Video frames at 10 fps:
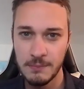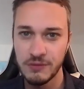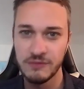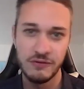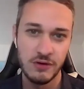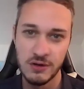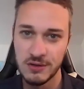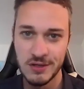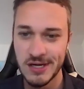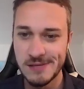
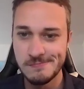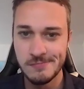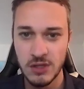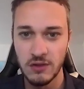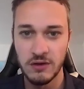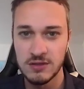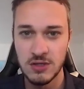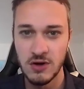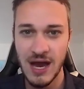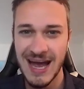prefer the look to
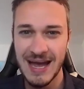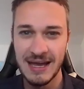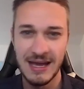your eye?